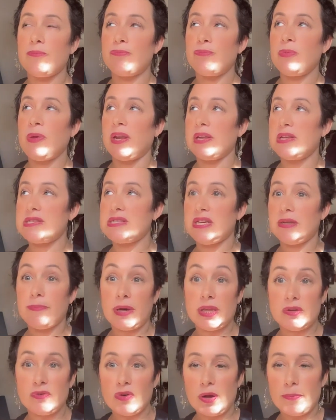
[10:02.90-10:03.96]
I'm getting
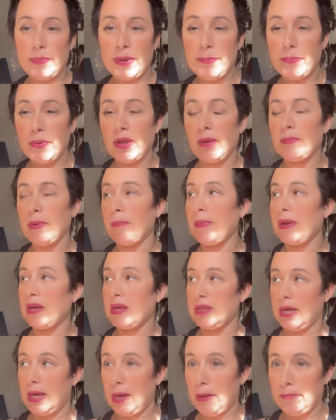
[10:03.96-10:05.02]
seen by the wrong people. I'm not
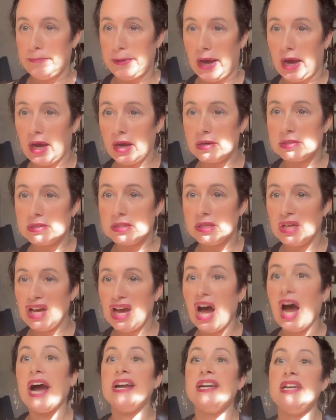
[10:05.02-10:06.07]
making the impact.
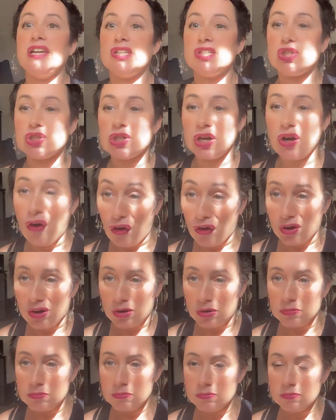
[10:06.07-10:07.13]
I need to try
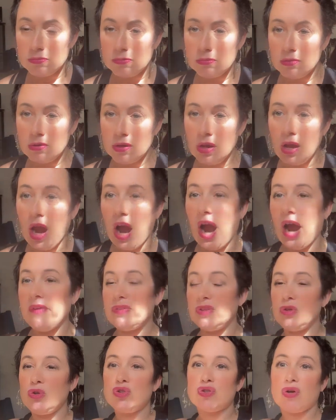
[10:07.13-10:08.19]
harder.
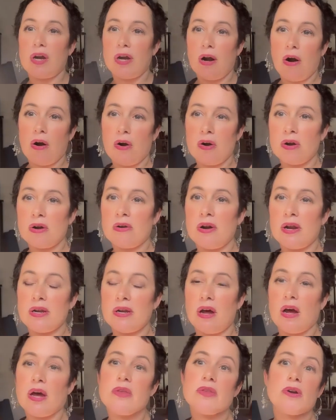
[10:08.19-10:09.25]
And then you try harder
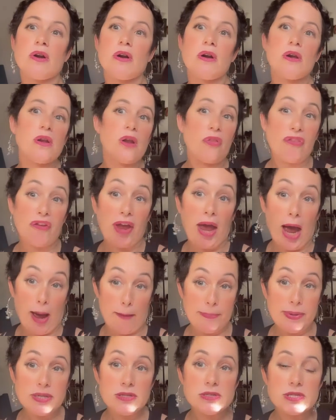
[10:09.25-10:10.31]
and either nothing
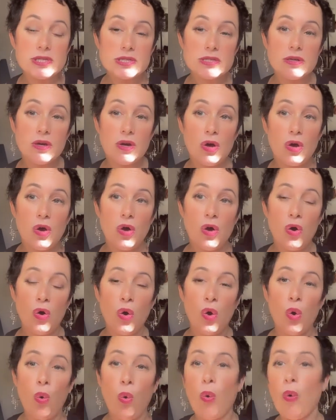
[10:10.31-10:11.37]
happens
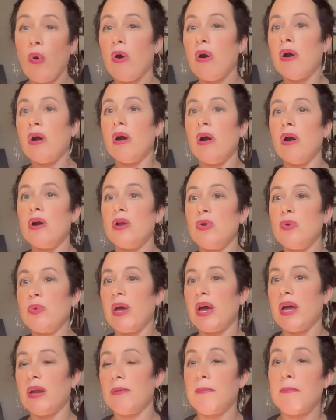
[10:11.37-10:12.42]
or
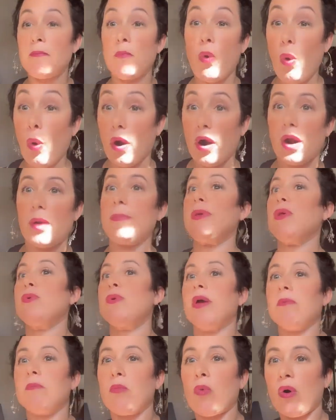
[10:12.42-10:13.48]
you get more, but
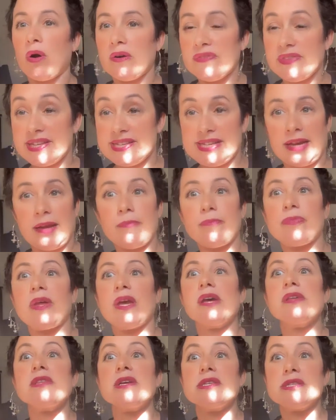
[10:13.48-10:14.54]
you get more of the same
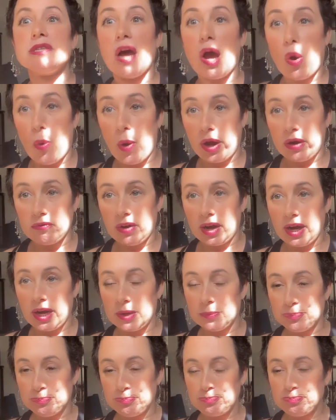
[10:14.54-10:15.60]
thing that's not quite
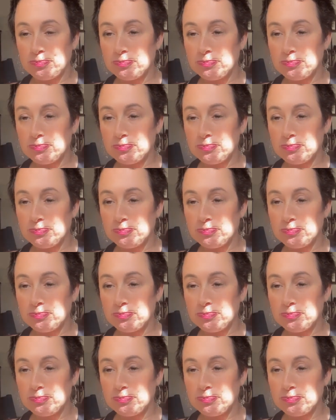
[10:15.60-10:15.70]
right.